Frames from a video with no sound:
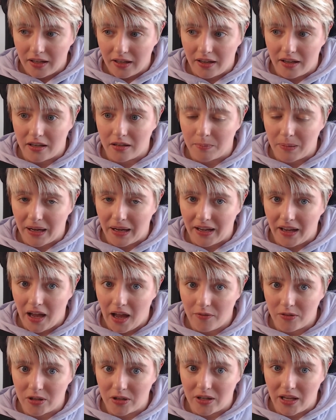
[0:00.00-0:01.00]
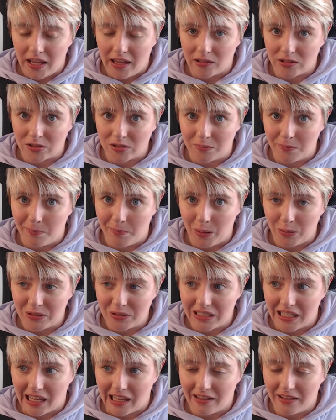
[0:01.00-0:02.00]
I haven't heard him
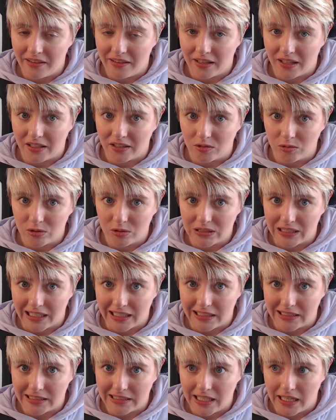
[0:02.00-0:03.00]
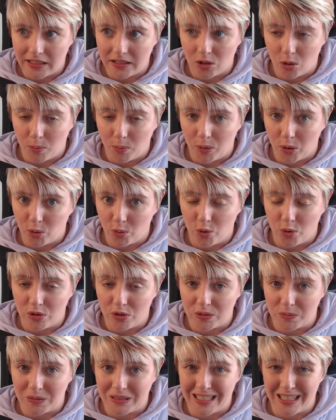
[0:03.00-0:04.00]
building anything, and it looks like he's tidied up all
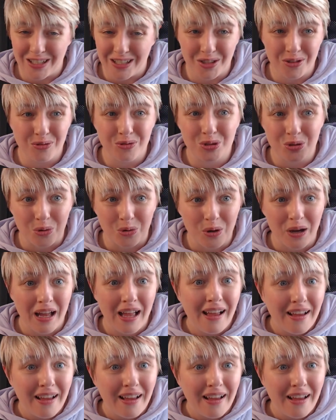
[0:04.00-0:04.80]
his material, so